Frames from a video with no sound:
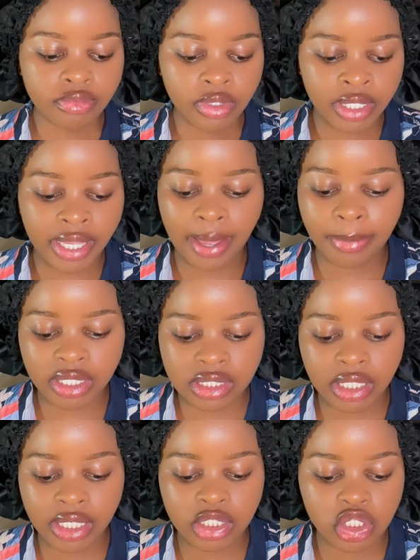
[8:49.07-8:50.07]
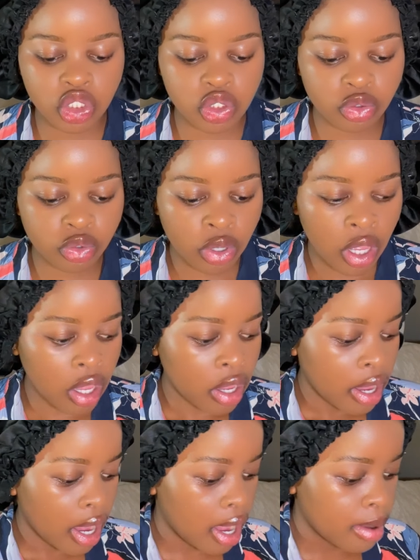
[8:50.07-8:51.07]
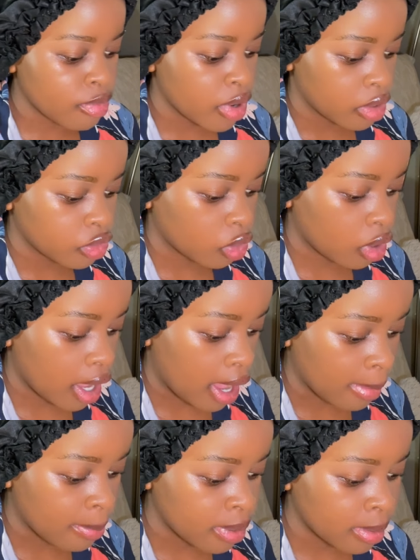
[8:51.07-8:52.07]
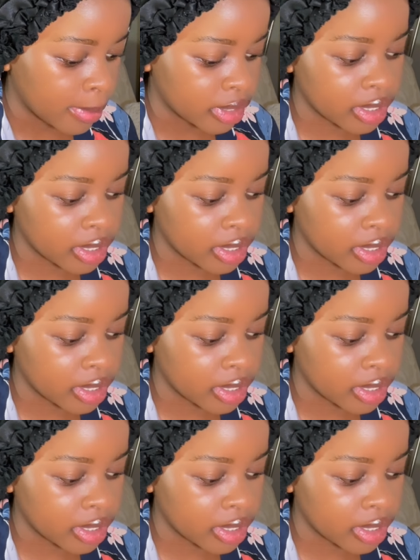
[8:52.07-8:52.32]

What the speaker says: Yeah, basically just to round up about the